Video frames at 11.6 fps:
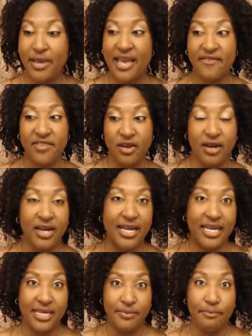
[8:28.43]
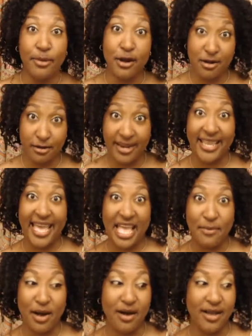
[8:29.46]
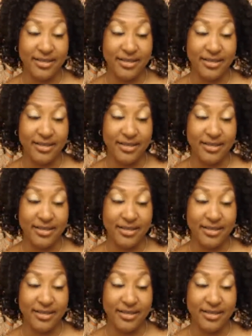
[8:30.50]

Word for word: have your um, bartering game on.